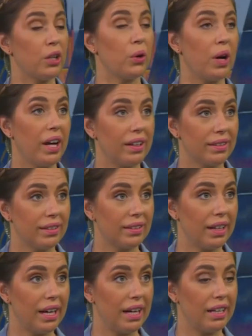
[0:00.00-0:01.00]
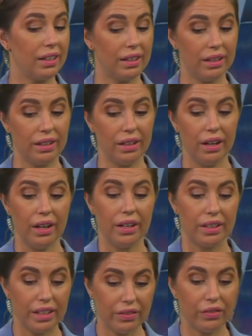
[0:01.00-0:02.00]
know has had
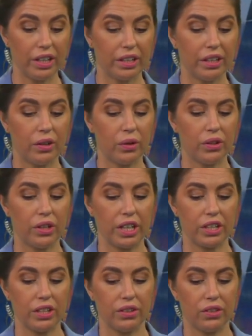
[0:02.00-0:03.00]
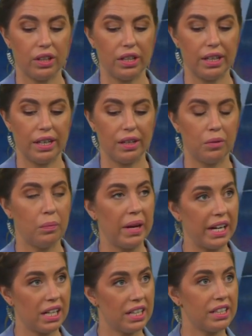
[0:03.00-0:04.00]
different restrictions than
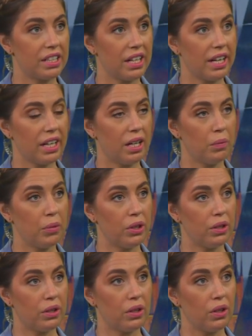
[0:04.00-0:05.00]
mainland China. But,